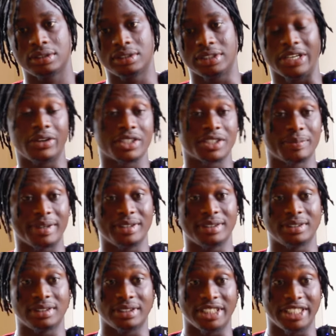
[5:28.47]
that was my
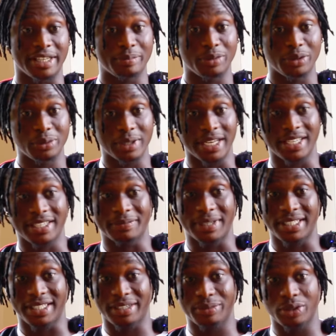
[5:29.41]
debut
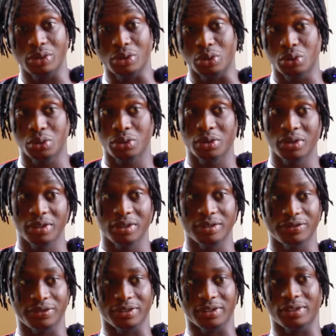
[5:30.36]
goal
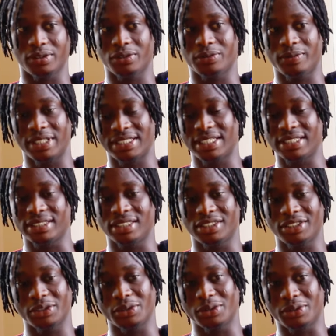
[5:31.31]
for Kumasi
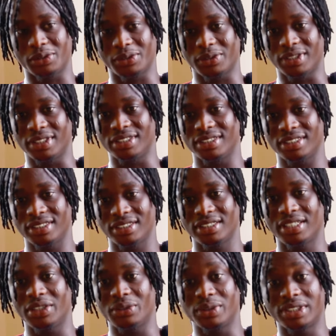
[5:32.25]
Asante Kotoko.
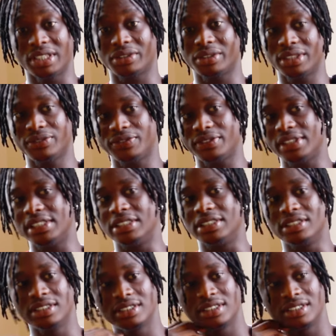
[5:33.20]
It was a great feeling.
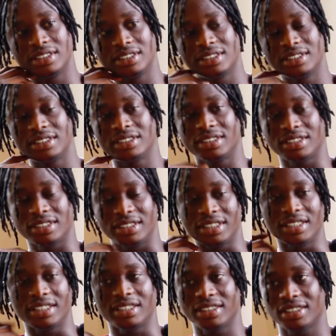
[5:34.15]
So yeah.